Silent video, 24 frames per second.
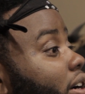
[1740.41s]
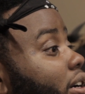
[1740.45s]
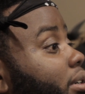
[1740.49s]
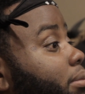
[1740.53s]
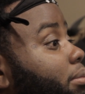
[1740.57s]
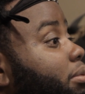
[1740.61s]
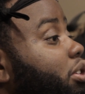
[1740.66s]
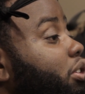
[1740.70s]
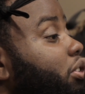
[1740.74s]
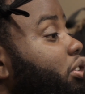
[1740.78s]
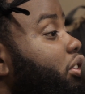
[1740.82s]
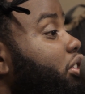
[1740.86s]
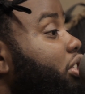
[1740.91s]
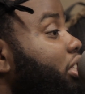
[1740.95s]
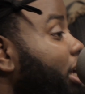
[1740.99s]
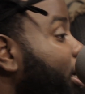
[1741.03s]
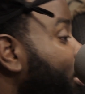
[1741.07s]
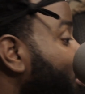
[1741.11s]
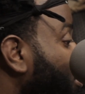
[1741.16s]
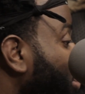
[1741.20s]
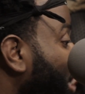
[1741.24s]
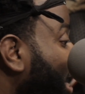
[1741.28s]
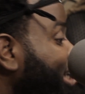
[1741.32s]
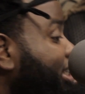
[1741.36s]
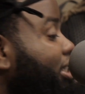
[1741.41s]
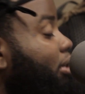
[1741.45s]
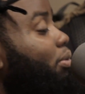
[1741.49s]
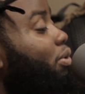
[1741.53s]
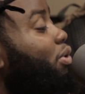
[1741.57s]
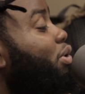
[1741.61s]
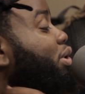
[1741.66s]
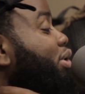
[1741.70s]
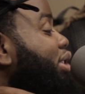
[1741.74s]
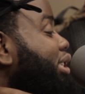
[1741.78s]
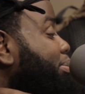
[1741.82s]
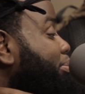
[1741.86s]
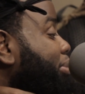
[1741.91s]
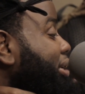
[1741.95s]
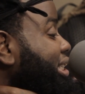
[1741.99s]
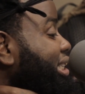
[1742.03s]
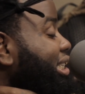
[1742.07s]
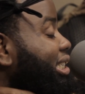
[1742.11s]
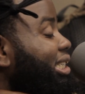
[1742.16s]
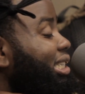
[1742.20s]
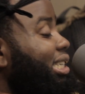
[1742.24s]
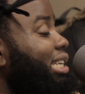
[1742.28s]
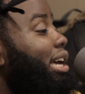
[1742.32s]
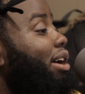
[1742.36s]
him to tell him ask him who his
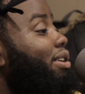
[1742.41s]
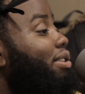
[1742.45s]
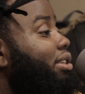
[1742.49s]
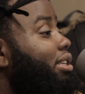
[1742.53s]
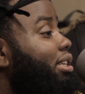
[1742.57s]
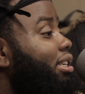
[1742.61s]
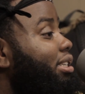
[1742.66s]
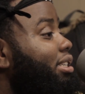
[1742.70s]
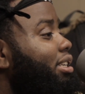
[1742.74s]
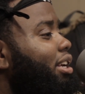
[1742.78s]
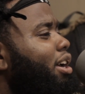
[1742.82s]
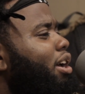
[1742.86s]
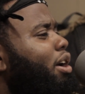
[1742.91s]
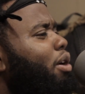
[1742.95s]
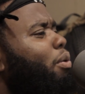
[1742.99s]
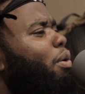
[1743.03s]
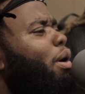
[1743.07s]
business account is. Mm.